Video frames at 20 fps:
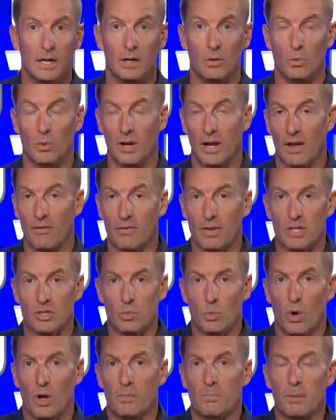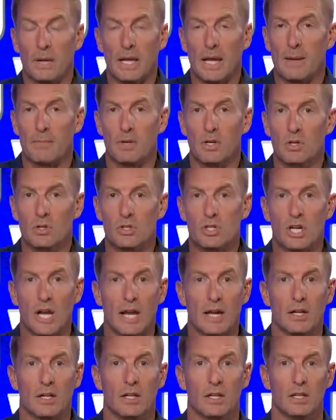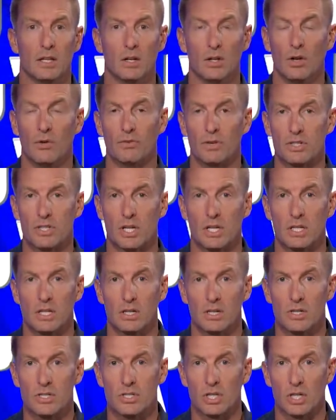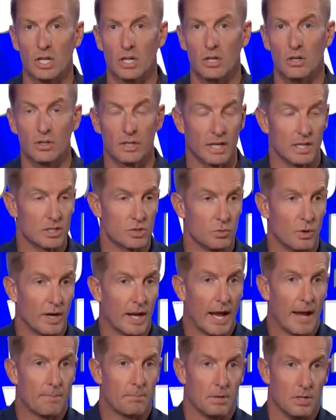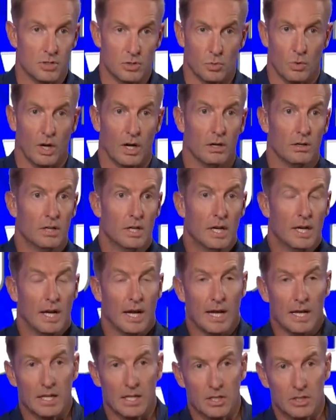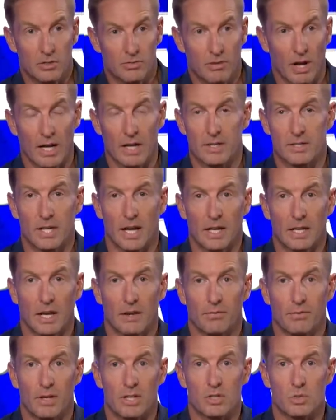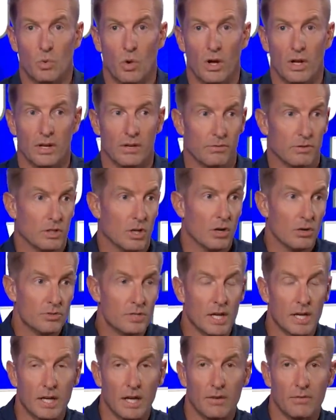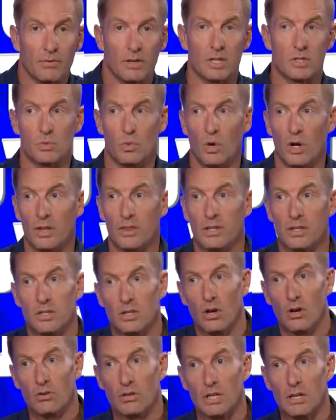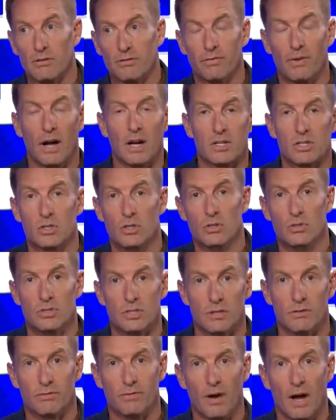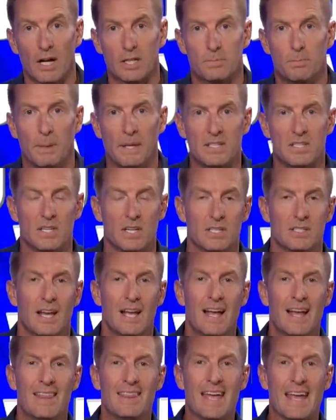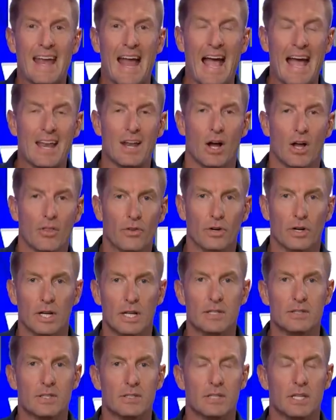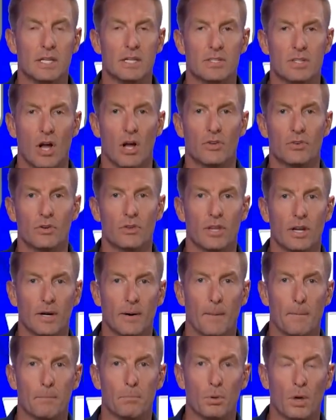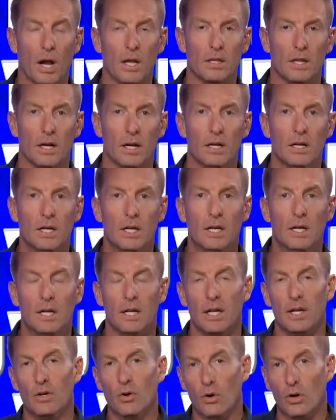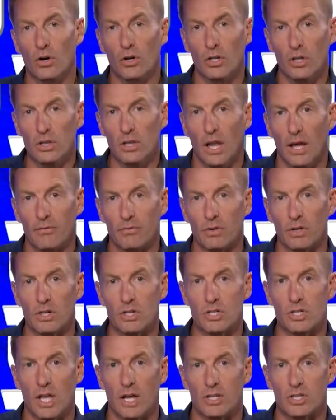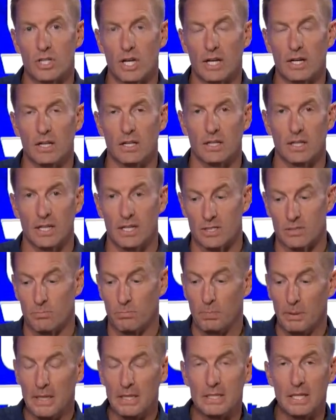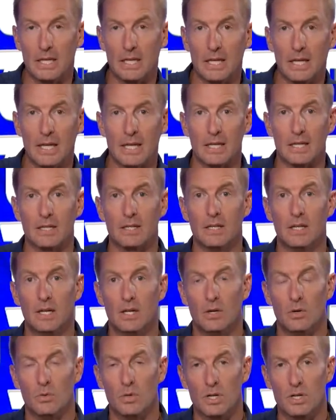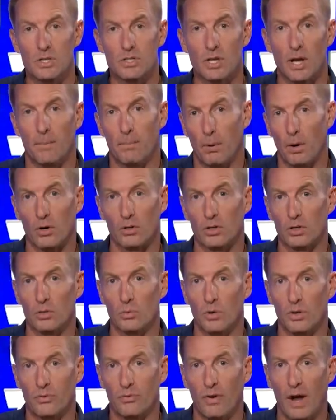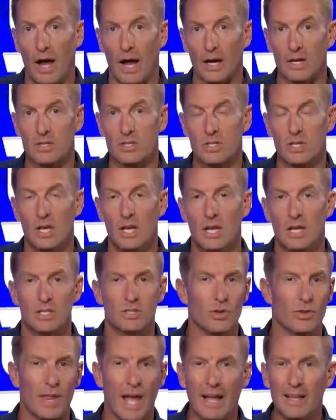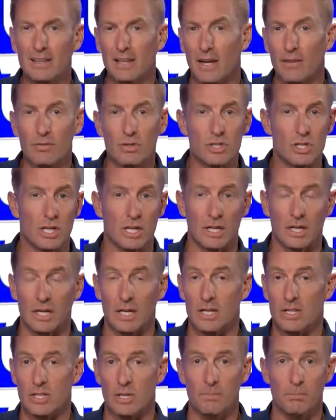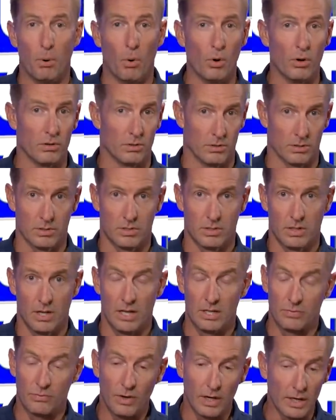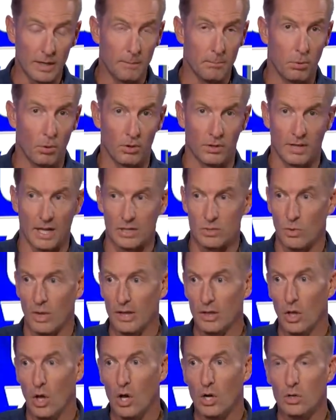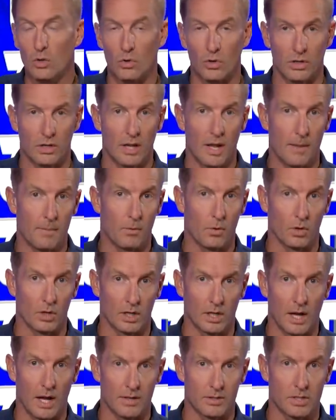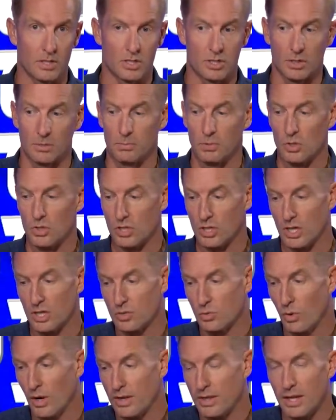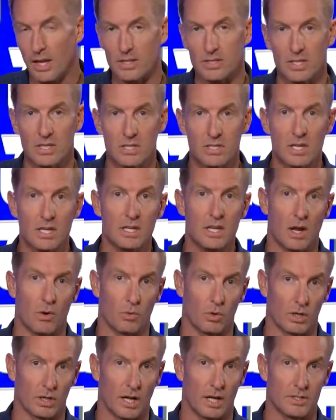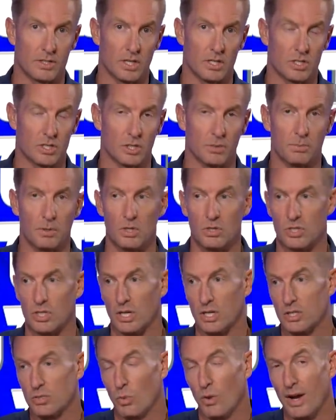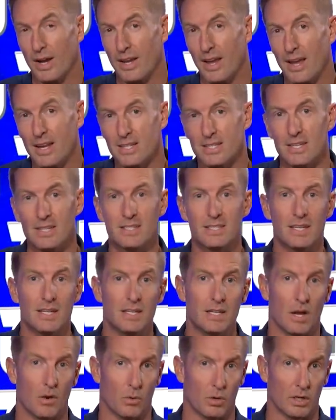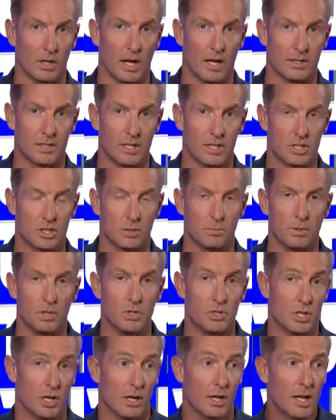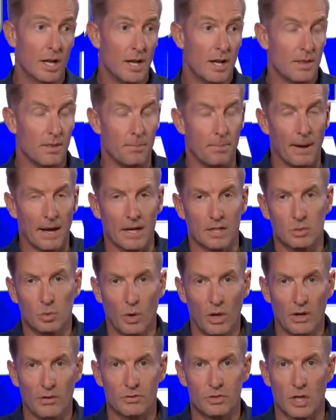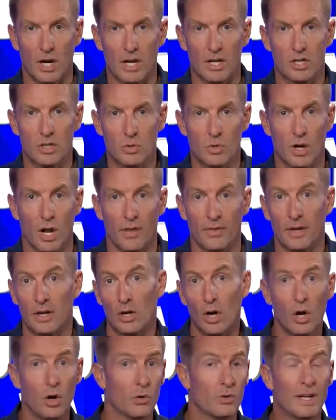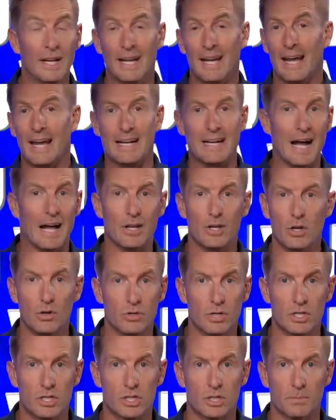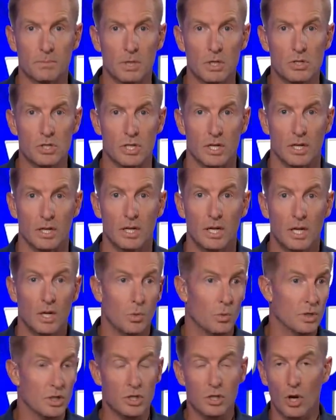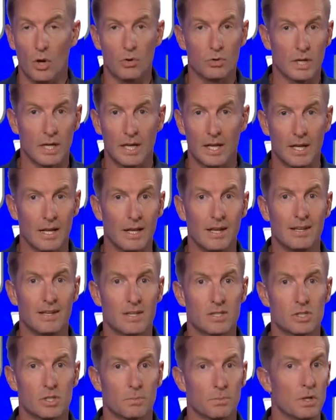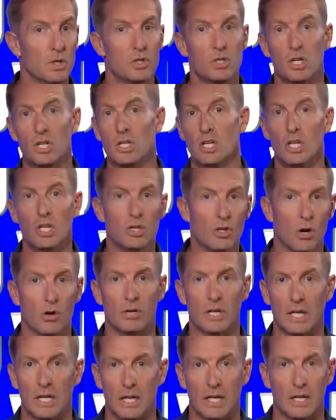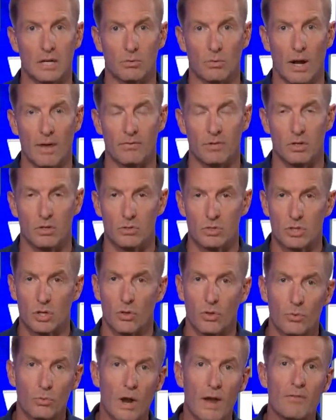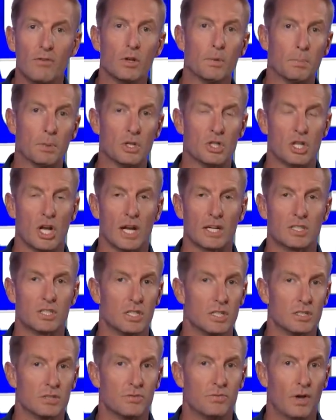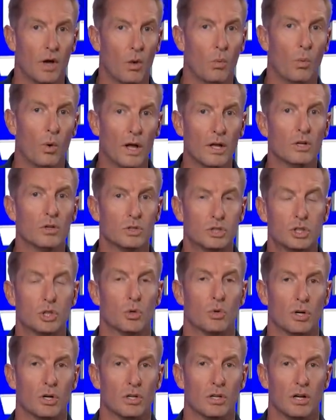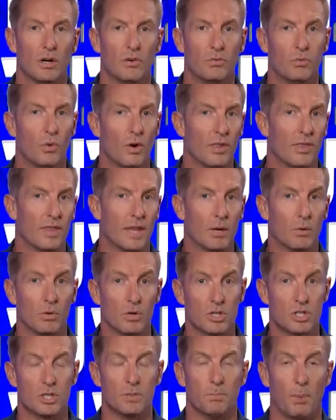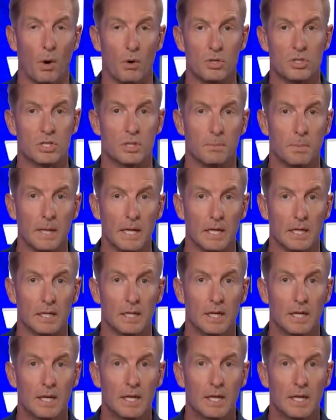When FS1 became a new channel a little over 10 years ago, guess what happens? Well, hey, you've got to take FS1. If you don't take FS1, then you don't get Fox News and Fox Business. They had other entities under their umbrella in order to leverage that channel against. BTN was a partner with Fox. So that leveraging is important. It's very important. That's why Longhorn Network got distribution. It's why the SEC Network got distribution. It's why ACC Network got distribution. The Pac-12 tried to do it on their own and got no distribution. When you don't get any distribution, you don't get any revenue. So the revenue projections fell well short of what they were supposed to be.